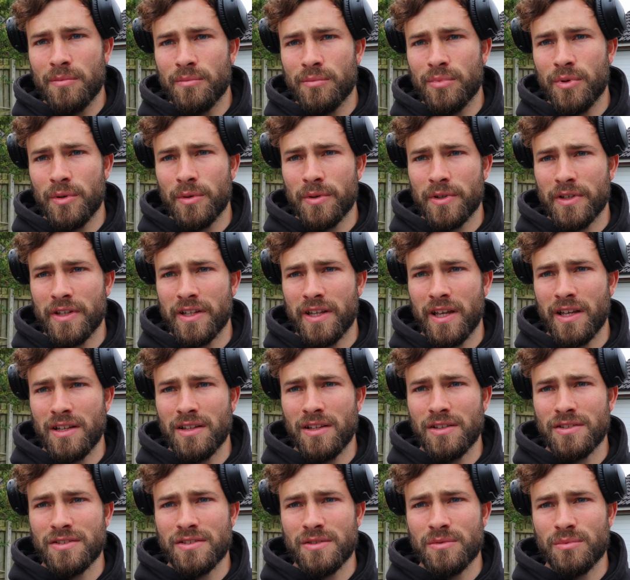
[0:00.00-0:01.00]
We're going to get
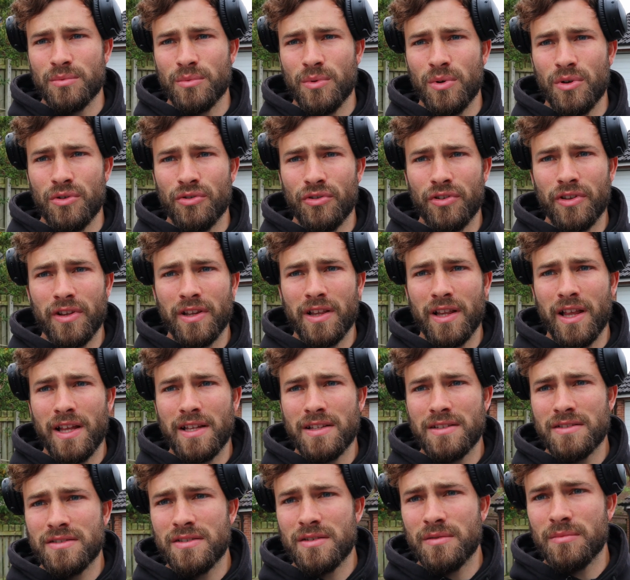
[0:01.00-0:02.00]
loads of water in the
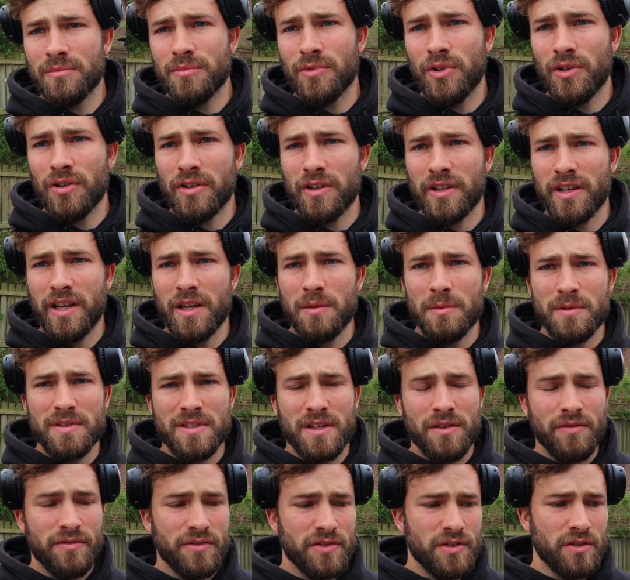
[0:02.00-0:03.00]
lens, so I'm not going to keep this
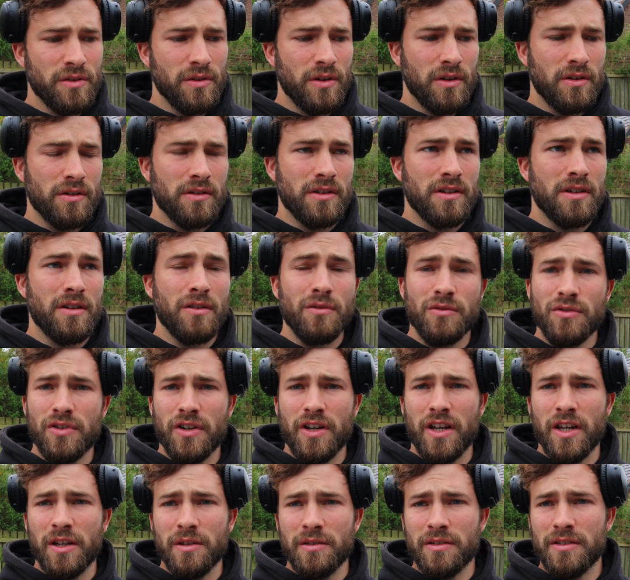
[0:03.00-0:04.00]
out for too long. I'll try
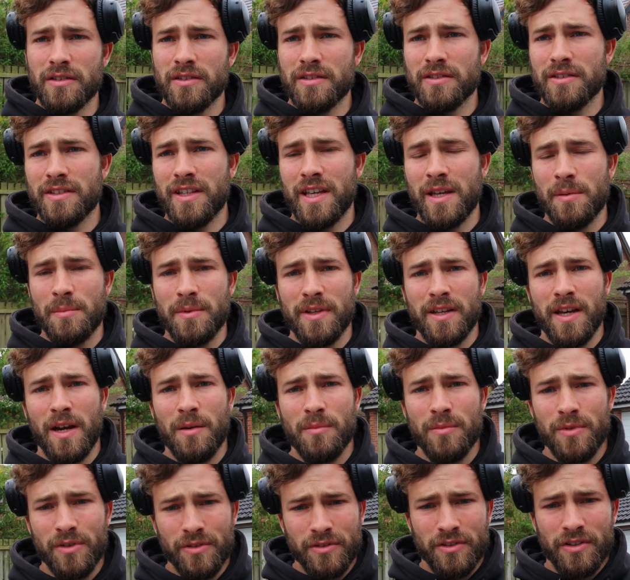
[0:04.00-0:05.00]
to keep the
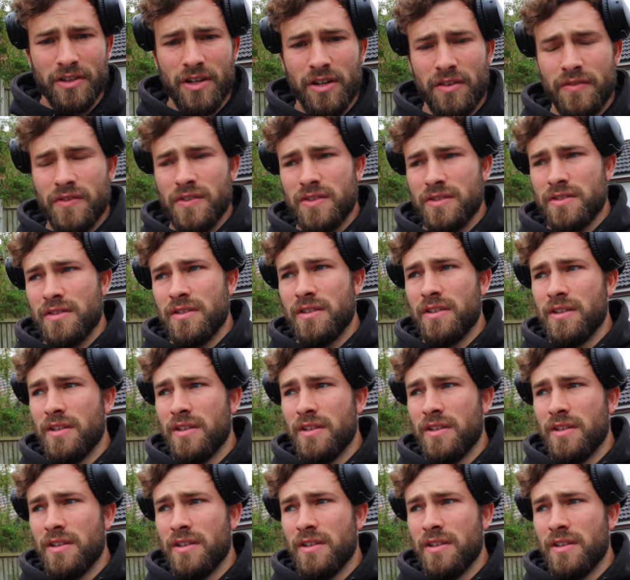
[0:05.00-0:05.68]
camera under covers.